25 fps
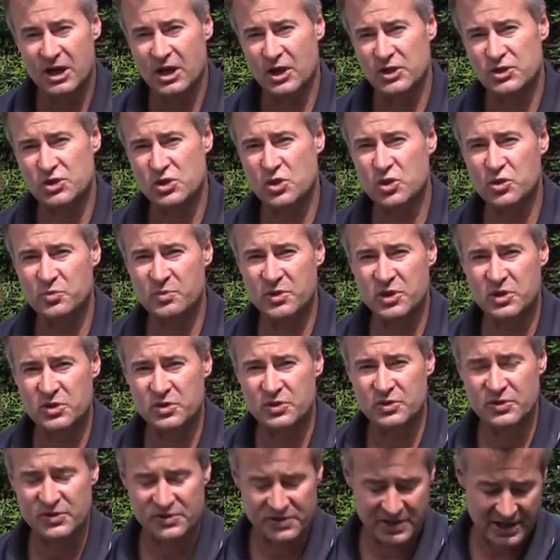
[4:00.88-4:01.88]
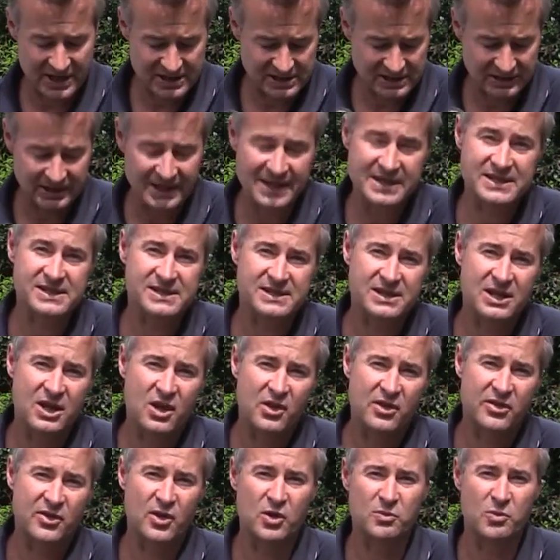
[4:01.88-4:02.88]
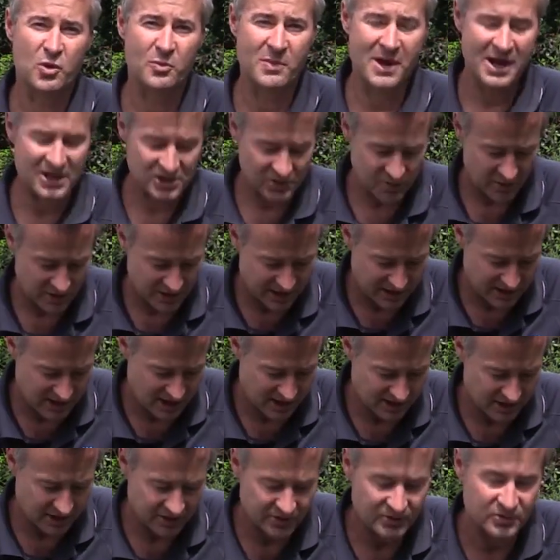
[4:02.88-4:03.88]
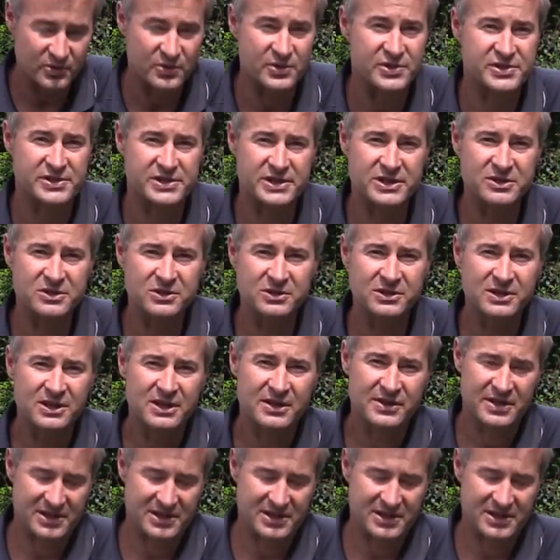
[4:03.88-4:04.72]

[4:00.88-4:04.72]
It's good because there's less thermal mass when you're cutting through steel.